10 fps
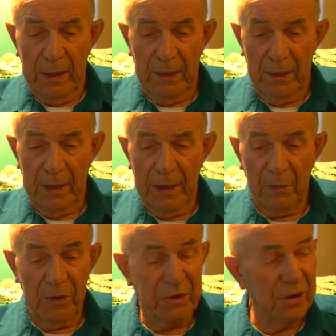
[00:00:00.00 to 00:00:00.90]

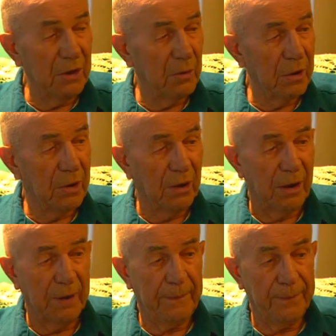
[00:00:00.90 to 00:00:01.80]
Anyway, she didn't work
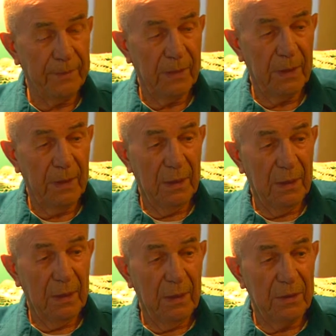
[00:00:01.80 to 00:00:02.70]
hard.
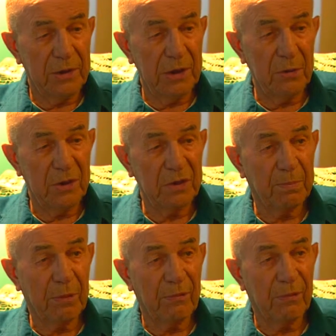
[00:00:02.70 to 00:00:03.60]
She would just
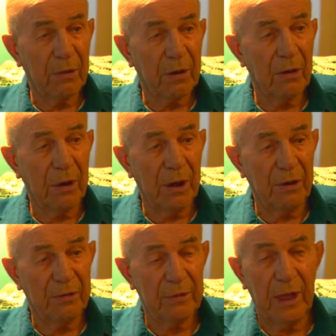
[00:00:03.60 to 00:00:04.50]
pull 4
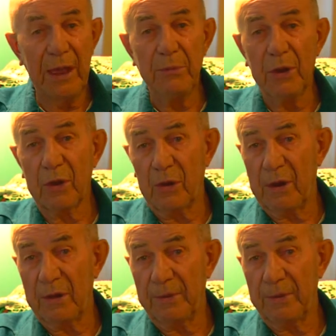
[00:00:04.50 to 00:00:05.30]
cars, empty cars.